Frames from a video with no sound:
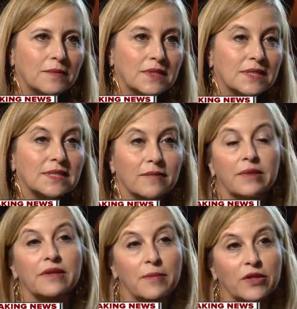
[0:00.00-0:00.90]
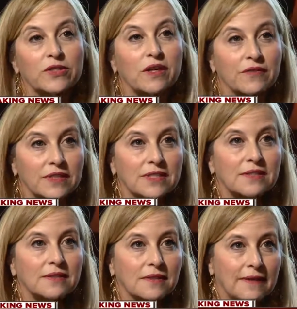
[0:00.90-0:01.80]
since I've been in the mayor's
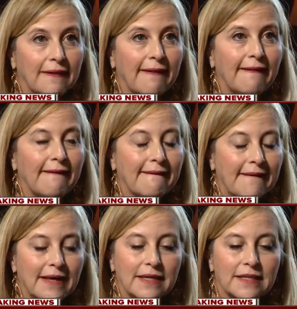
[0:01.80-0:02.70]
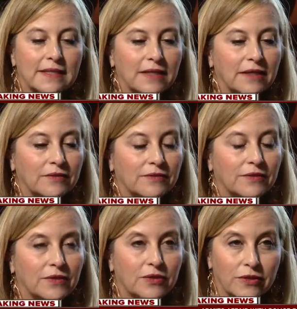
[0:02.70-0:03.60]
office, and I
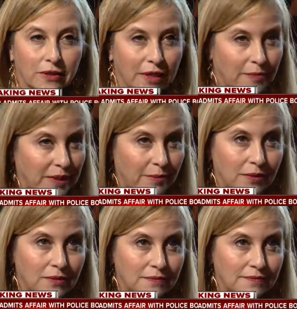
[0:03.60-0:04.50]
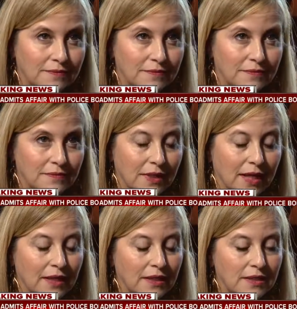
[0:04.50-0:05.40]
have hurt a lot of people,
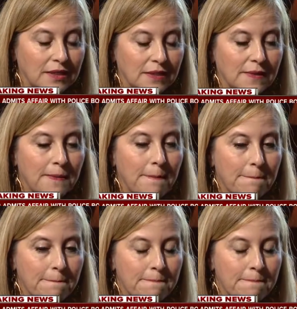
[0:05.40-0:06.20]
and